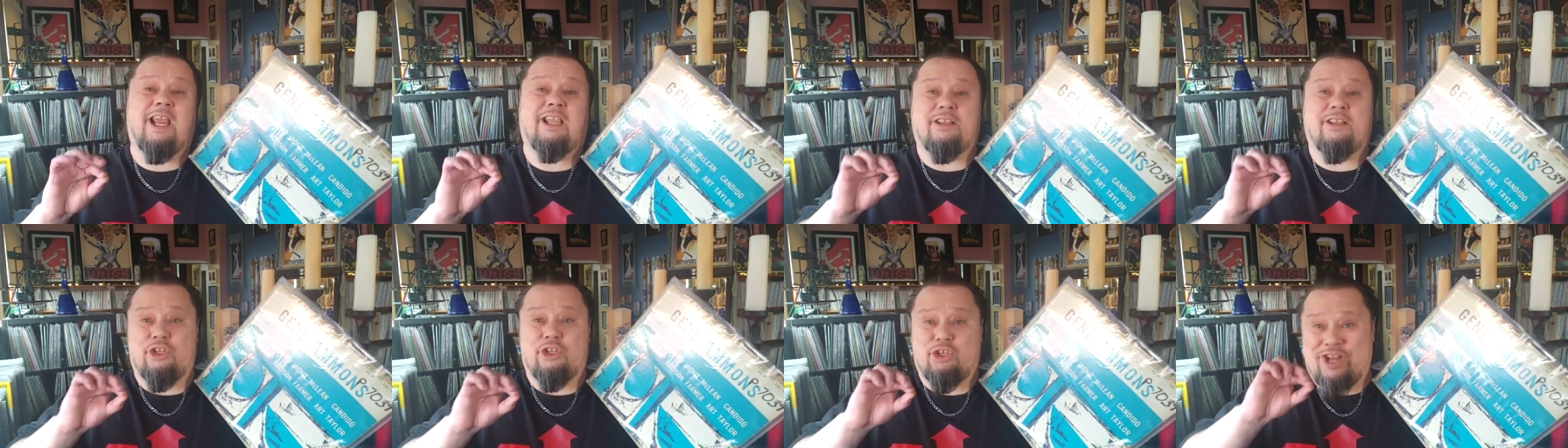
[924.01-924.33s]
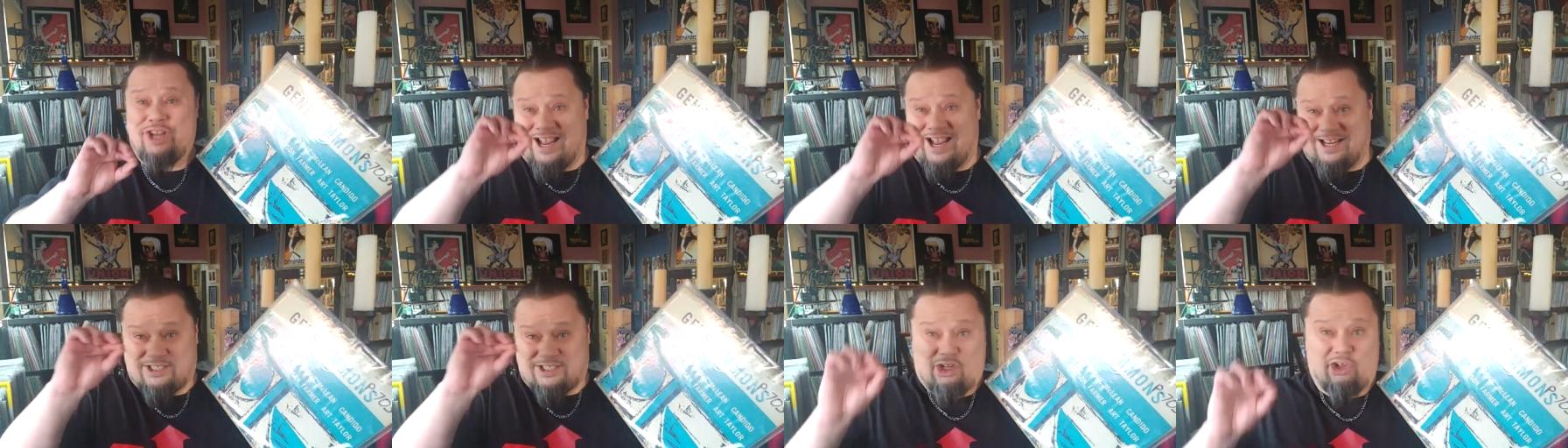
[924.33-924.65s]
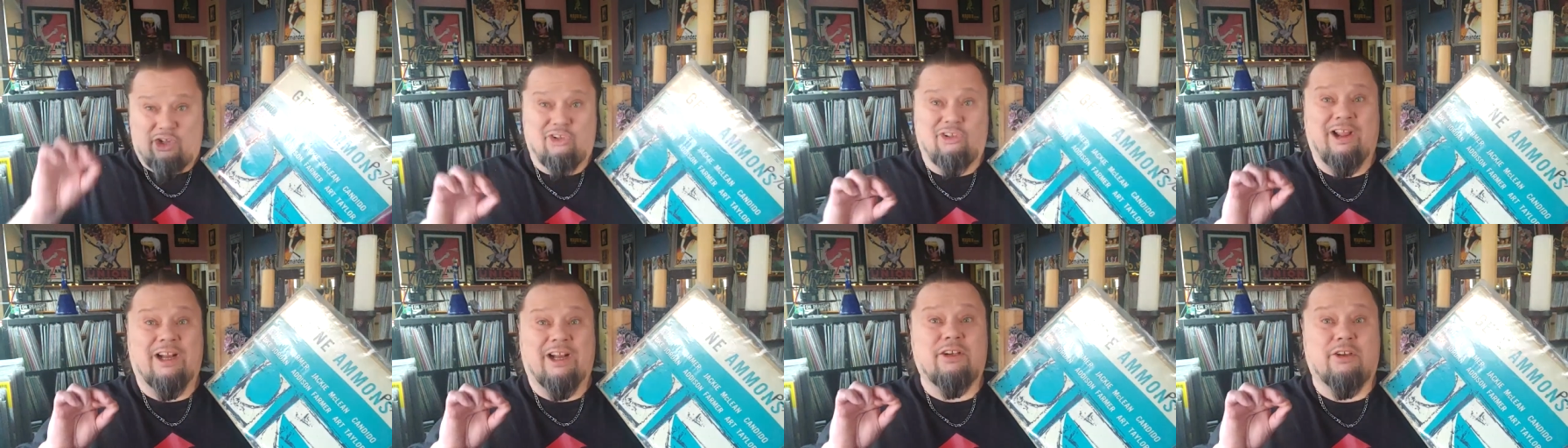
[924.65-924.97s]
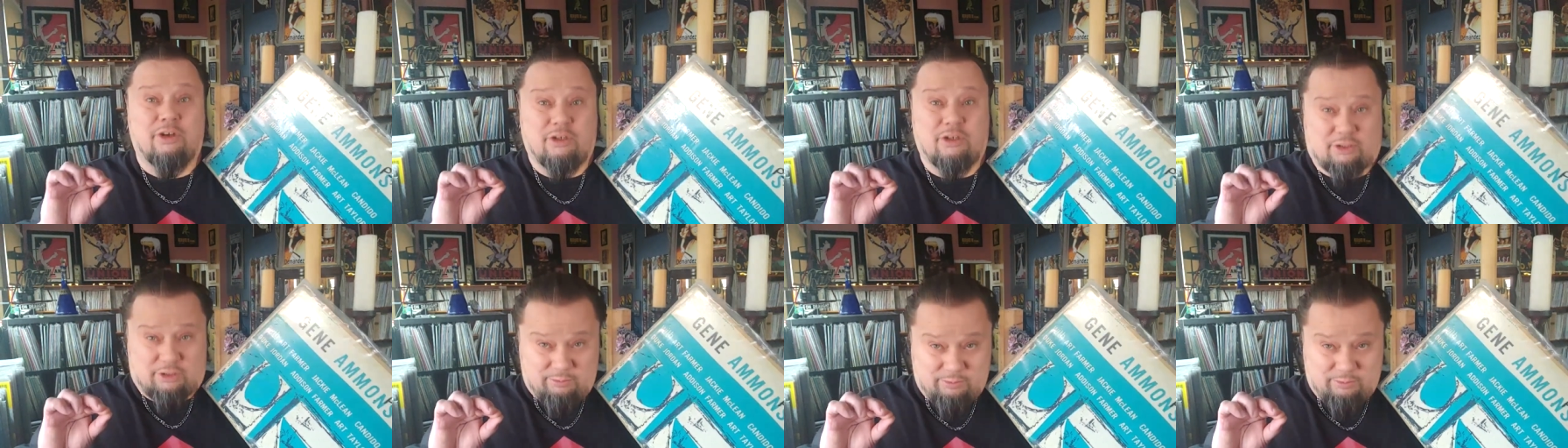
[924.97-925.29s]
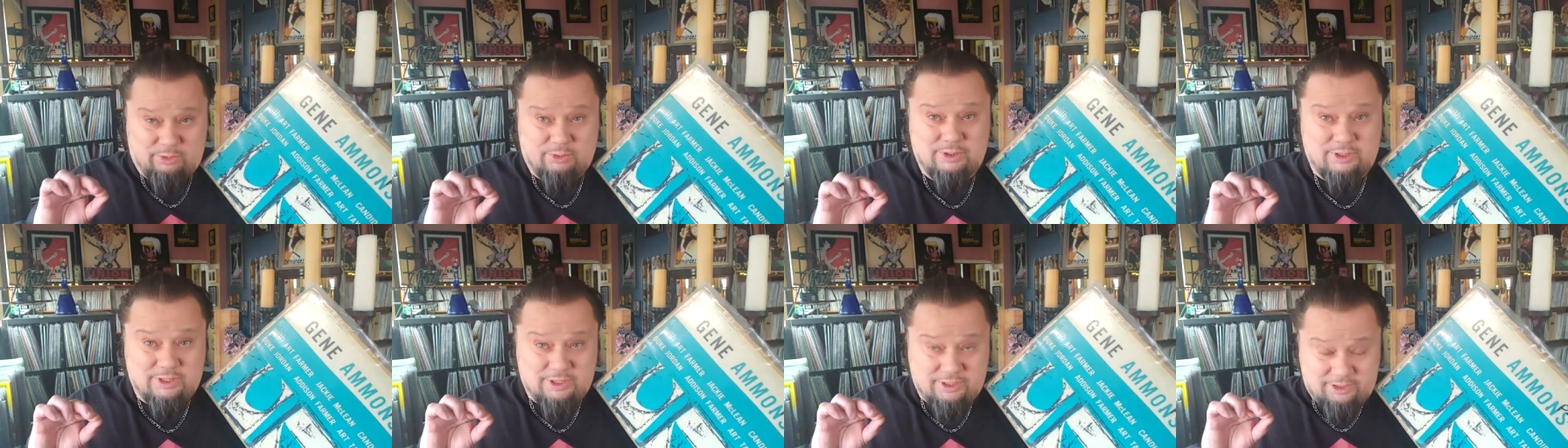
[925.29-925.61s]
in the jazz collector
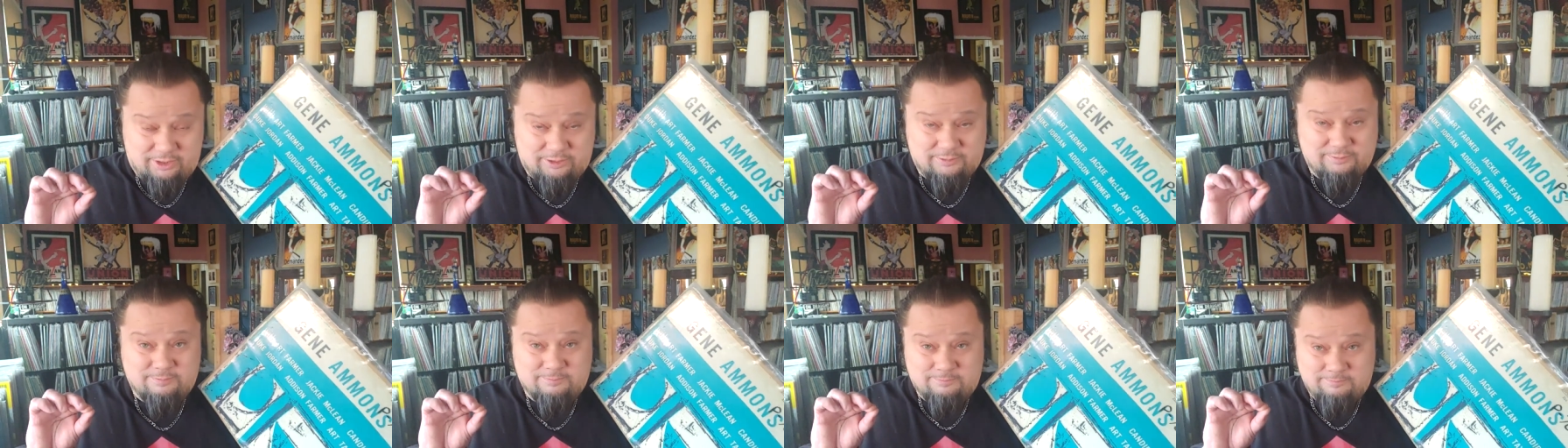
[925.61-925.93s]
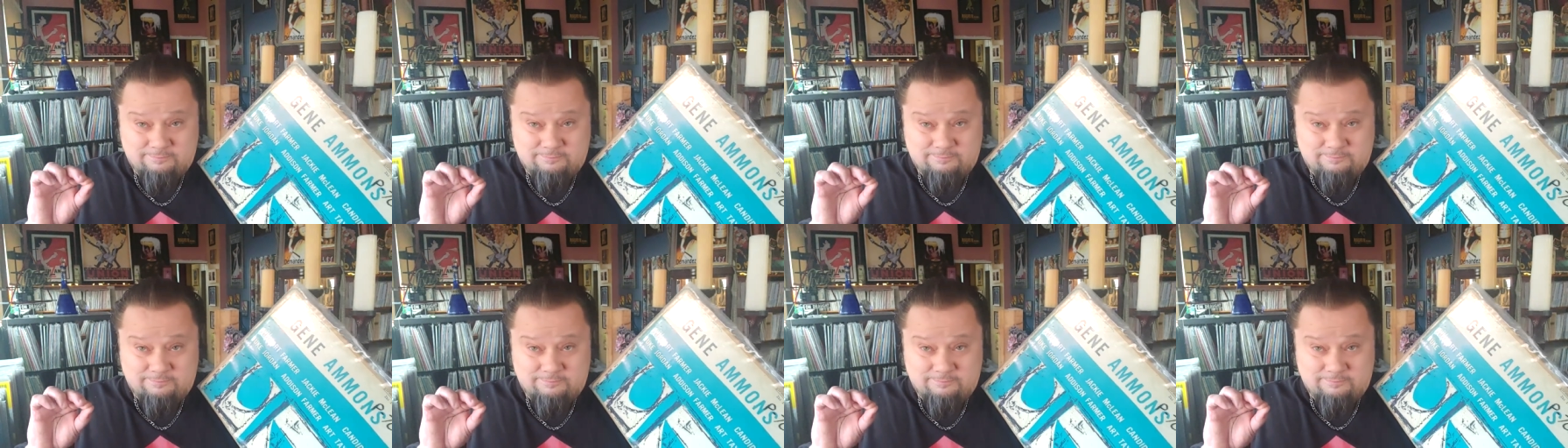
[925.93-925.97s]
community.